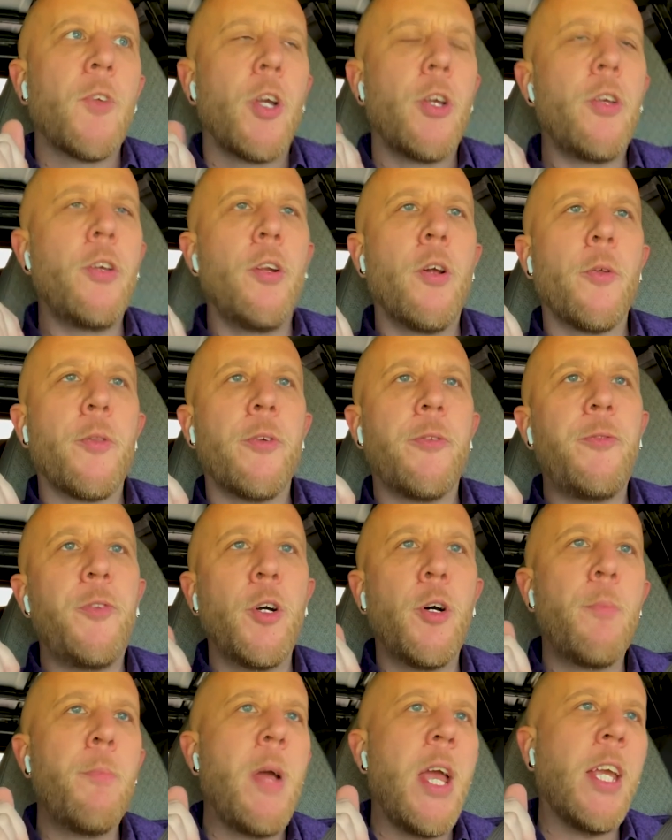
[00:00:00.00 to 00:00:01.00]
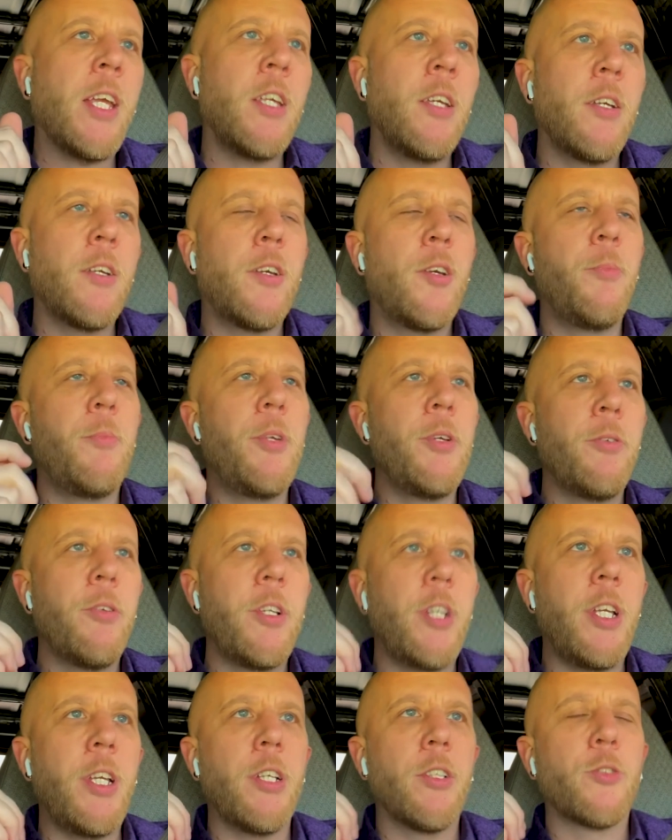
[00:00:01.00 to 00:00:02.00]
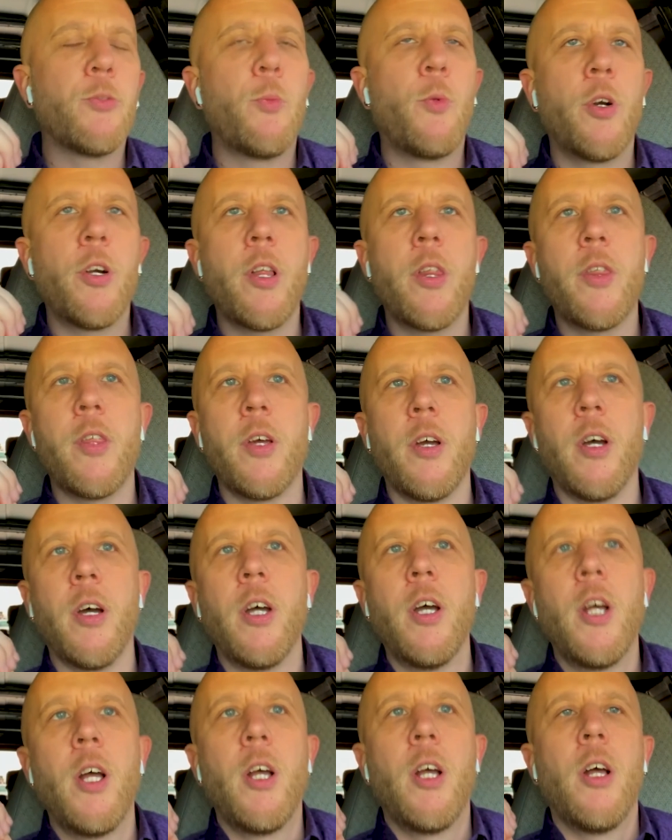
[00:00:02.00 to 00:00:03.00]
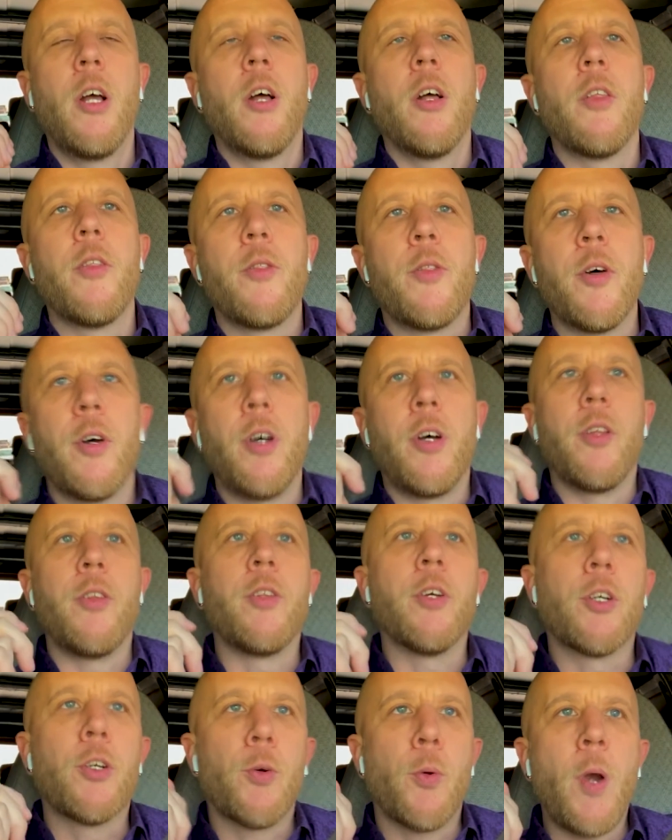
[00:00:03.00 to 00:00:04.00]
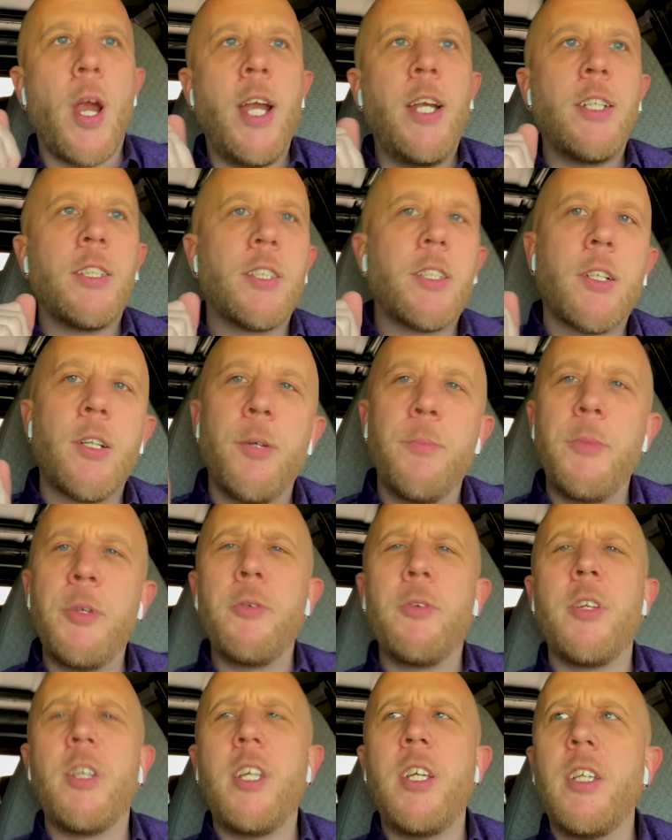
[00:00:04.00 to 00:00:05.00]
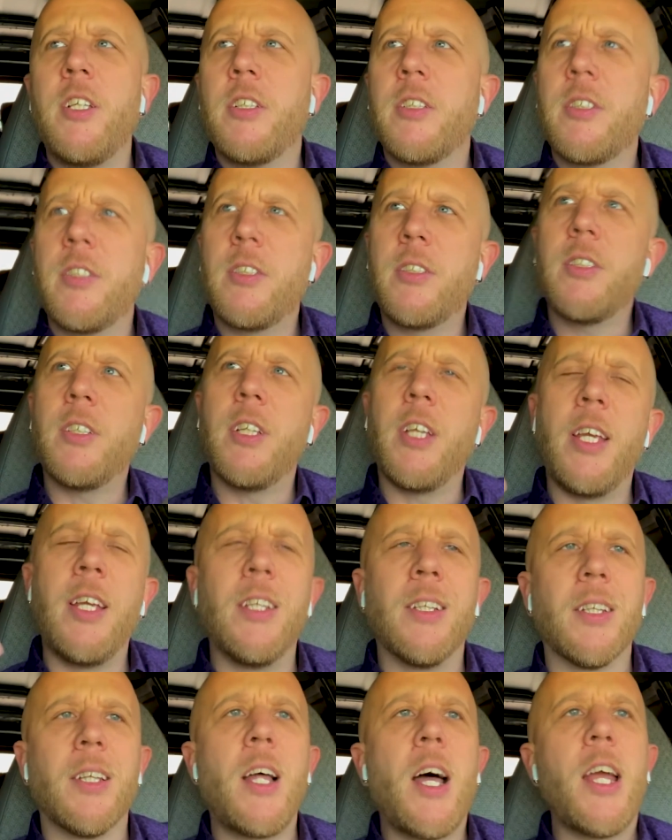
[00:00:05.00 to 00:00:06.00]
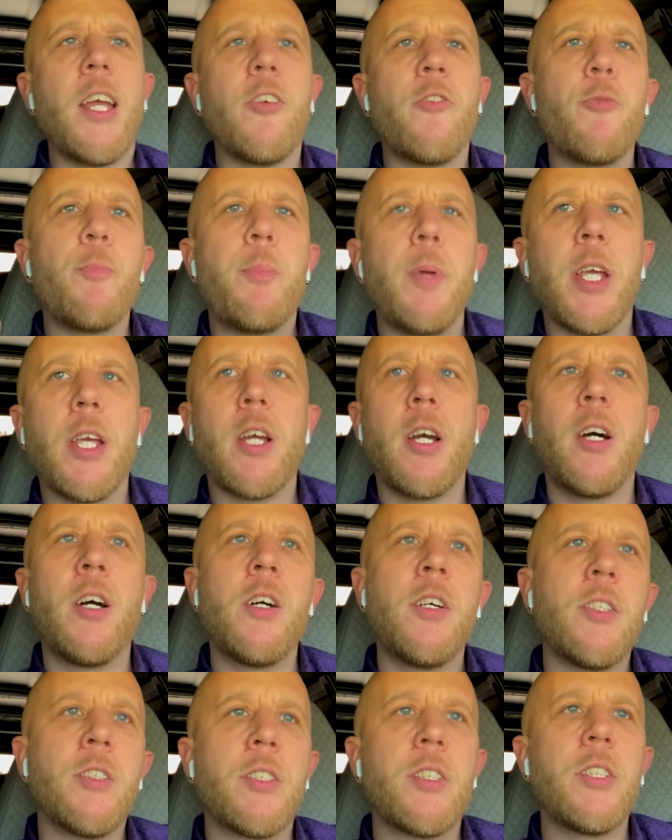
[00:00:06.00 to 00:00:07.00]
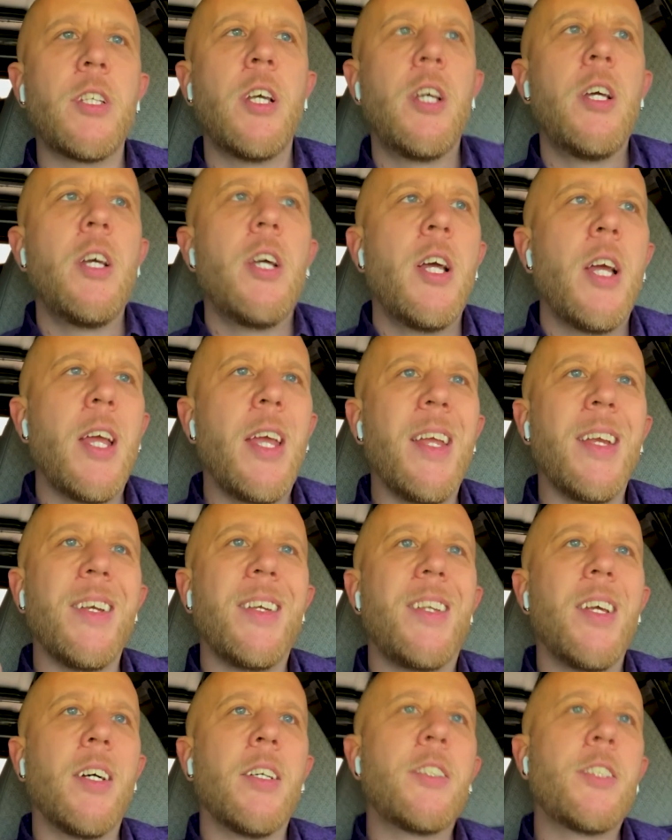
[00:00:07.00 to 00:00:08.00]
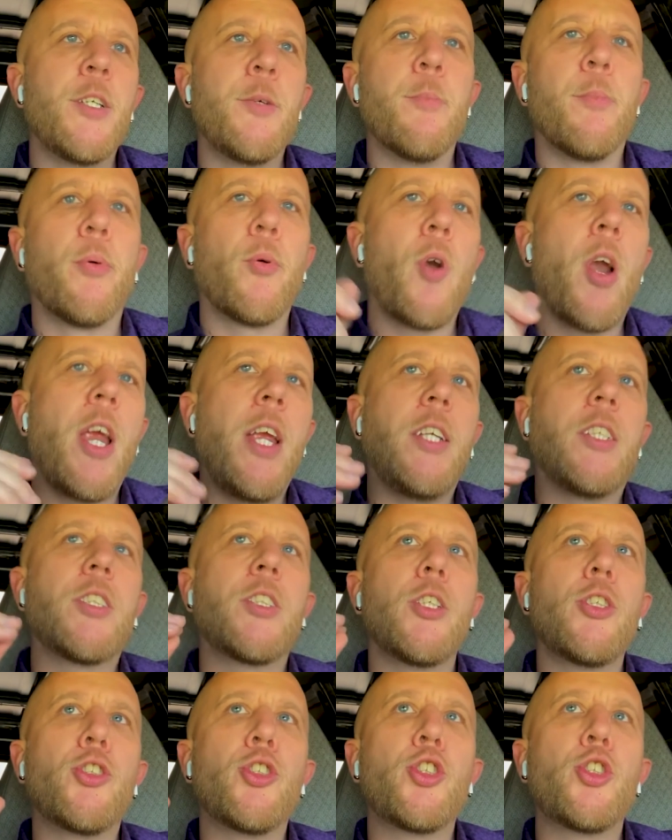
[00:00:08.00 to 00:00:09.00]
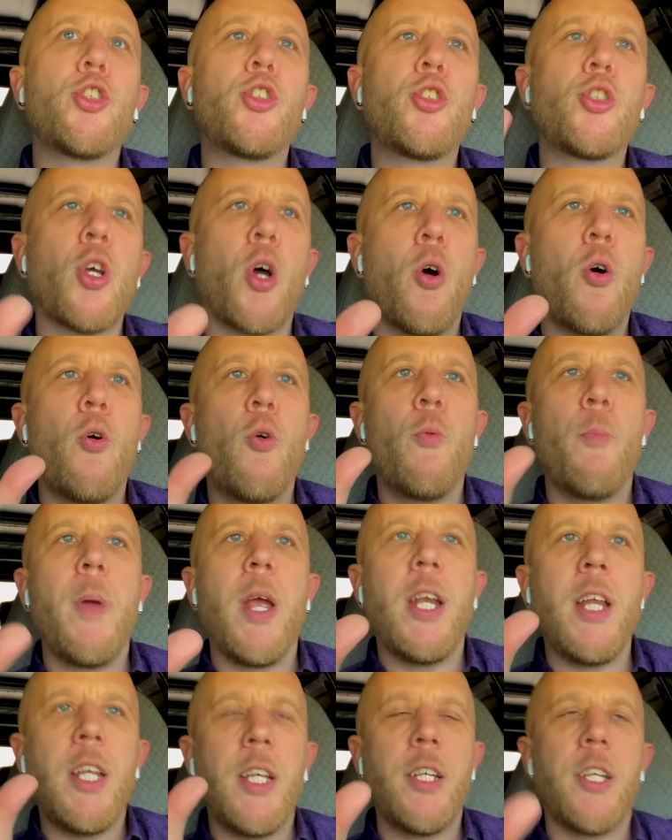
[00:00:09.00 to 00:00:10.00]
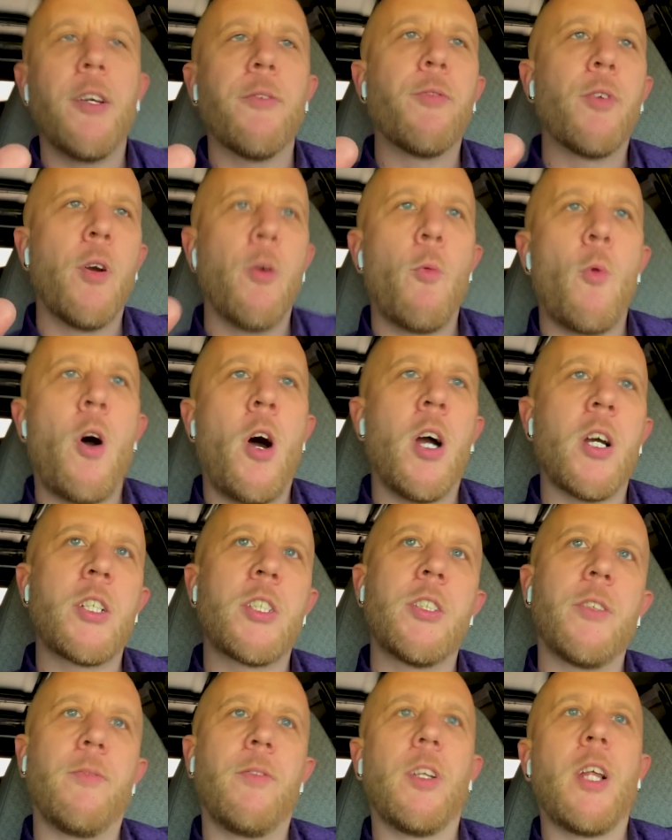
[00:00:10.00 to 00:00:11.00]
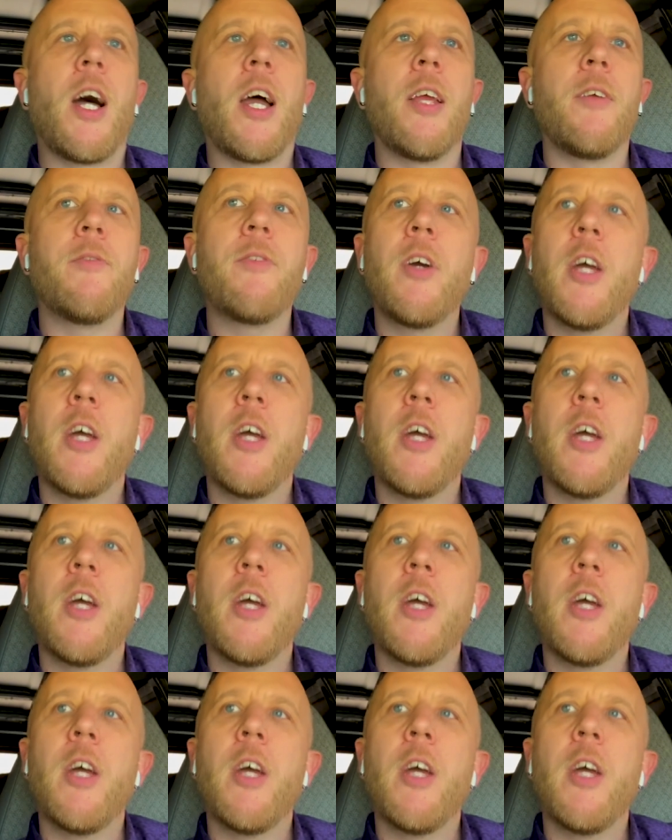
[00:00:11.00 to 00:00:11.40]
you know, the filmmaking community is one of the greatest communities in life because it does embrace so many different walks of life.